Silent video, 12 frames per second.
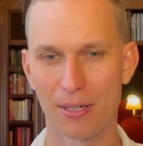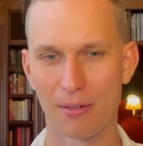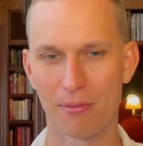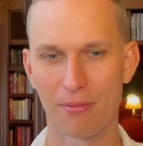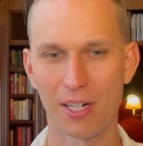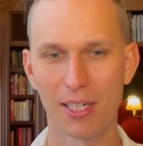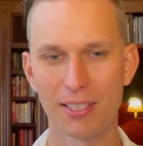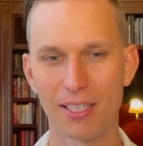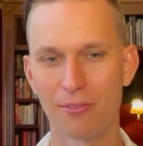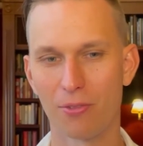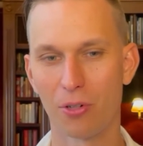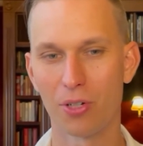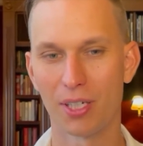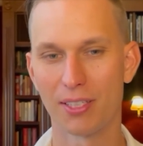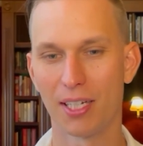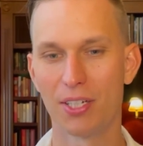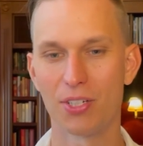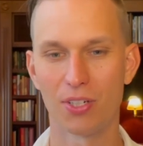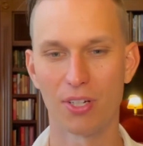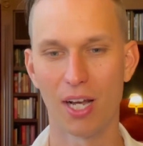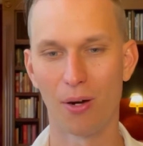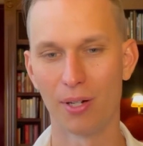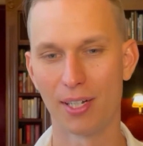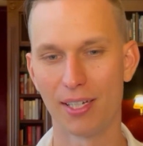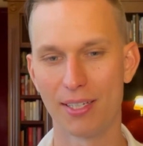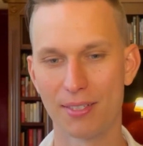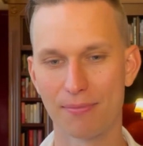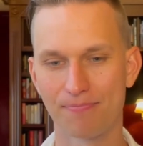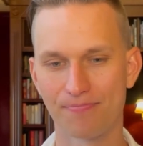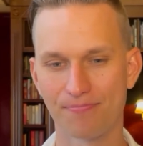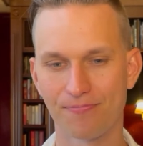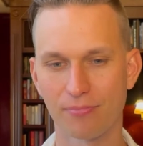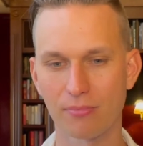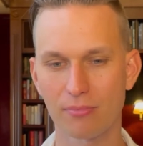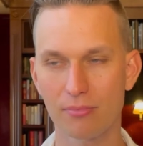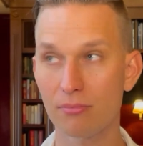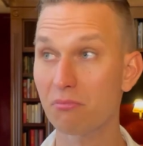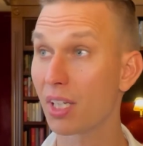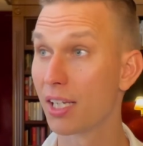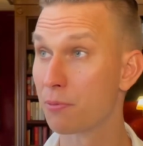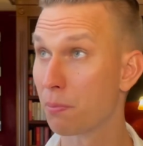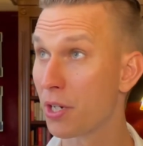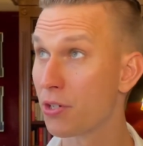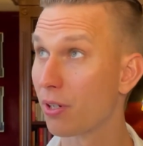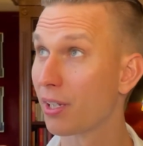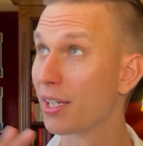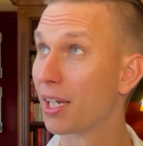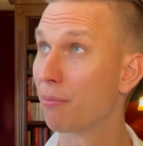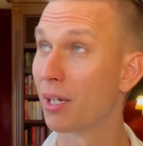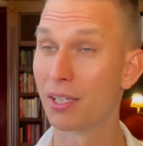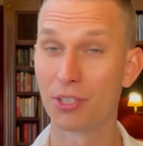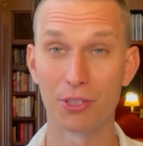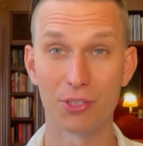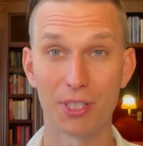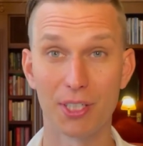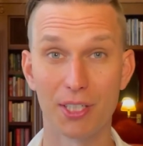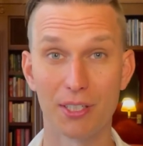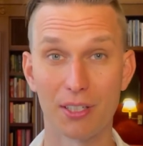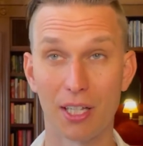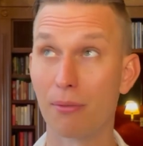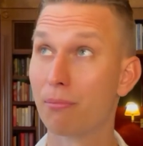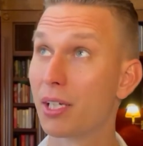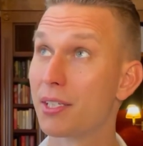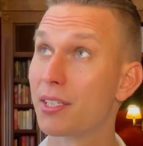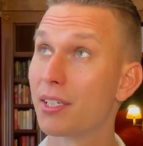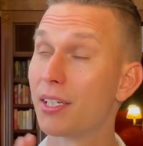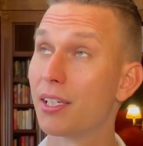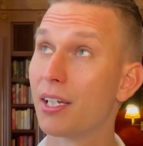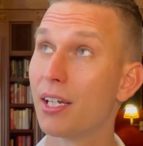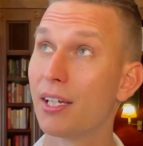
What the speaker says: fighting for your attention nowadays, especially in a major city, like big city.